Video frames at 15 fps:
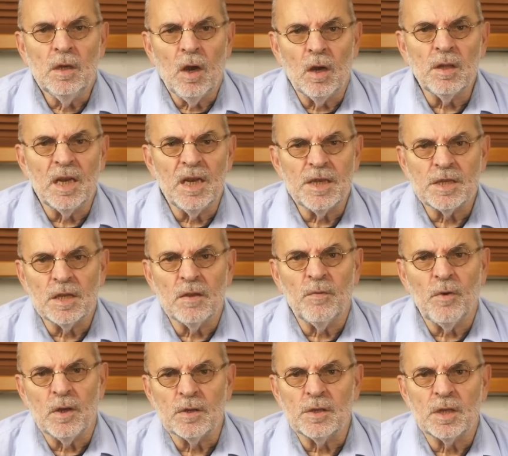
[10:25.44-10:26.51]
Other less
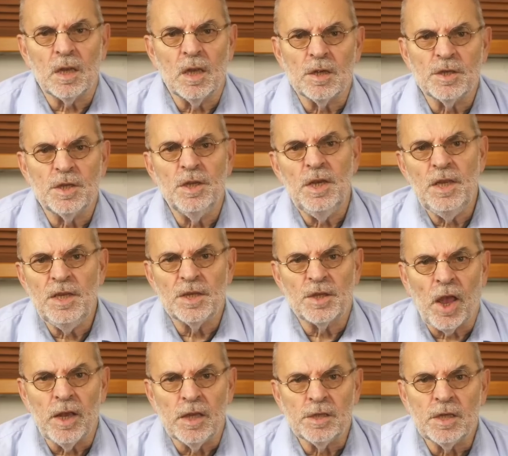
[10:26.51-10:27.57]
advanced Class D
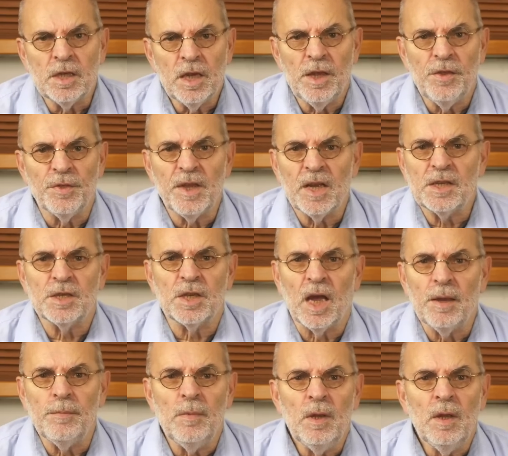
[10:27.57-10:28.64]
designs in that
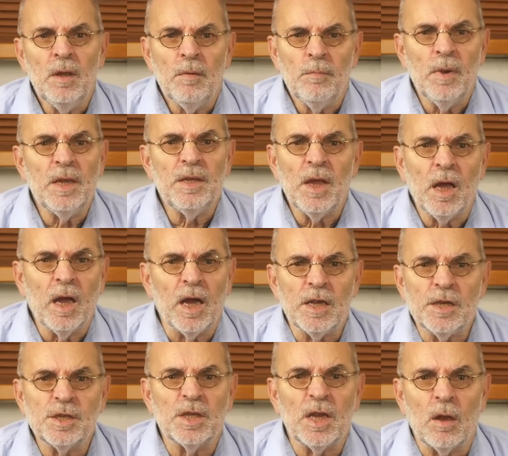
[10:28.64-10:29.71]
time made the
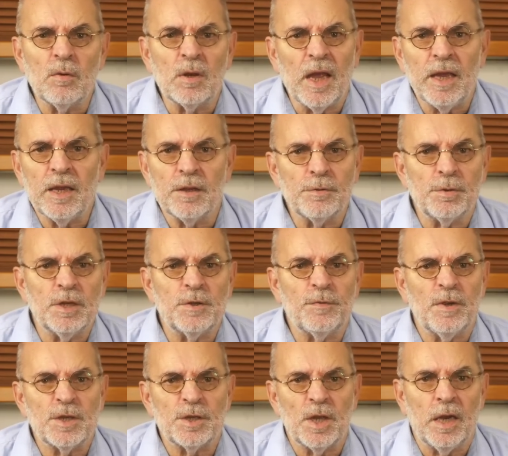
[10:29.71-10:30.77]
highs sound like a
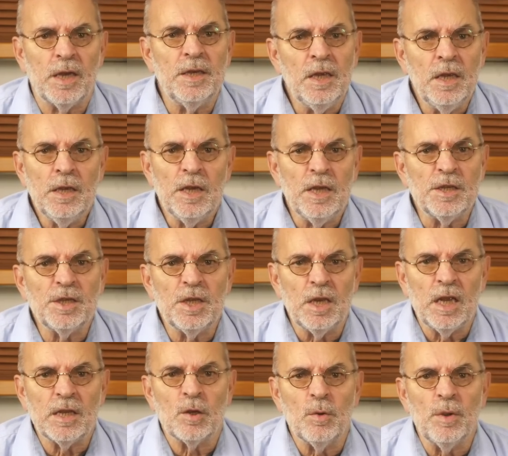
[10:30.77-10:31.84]
transvestite in
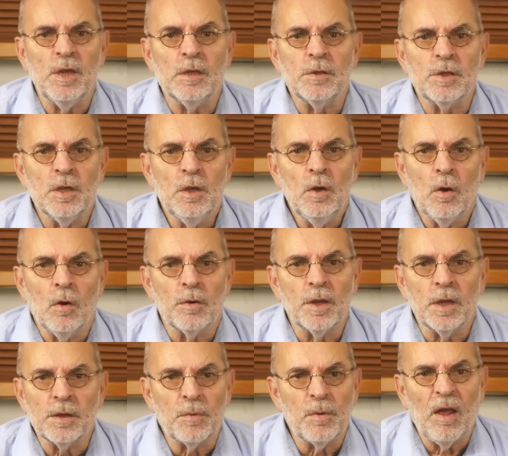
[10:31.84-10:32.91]
stiletto heels on
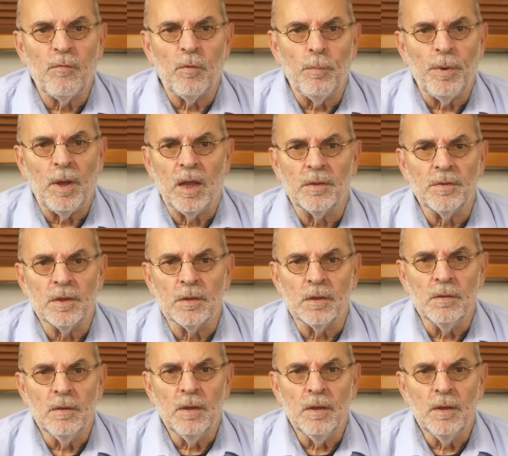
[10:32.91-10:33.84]
a gravel path.